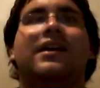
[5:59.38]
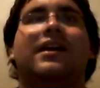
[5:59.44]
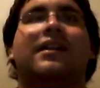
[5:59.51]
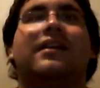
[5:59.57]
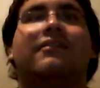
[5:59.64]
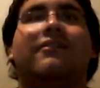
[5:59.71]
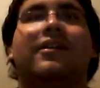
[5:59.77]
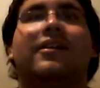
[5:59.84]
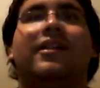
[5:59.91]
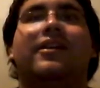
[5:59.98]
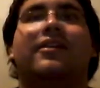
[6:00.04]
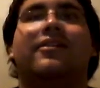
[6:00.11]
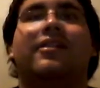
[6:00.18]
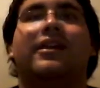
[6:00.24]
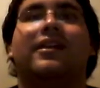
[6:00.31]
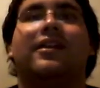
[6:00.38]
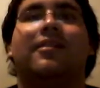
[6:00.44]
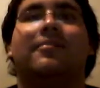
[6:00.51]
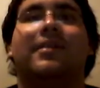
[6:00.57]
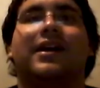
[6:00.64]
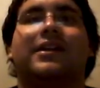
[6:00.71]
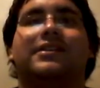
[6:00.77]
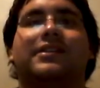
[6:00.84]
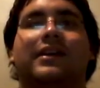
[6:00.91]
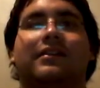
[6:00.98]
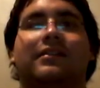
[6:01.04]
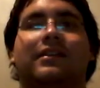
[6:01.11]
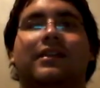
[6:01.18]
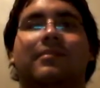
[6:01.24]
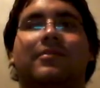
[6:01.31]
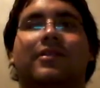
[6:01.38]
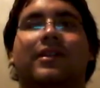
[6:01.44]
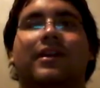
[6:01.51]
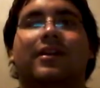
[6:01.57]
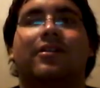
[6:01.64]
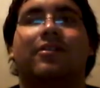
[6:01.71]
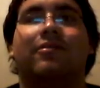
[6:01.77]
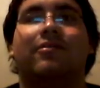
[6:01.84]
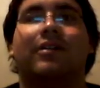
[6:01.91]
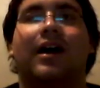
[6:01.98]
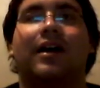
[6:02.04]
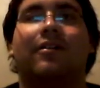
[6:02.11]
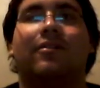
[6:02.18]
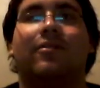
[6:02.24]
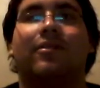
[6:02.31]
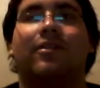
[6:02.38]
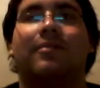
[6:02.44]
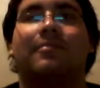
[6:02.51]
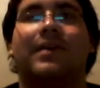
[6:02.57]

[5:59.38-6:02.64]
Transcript: And like really early in the match, like D Malenko got a hold of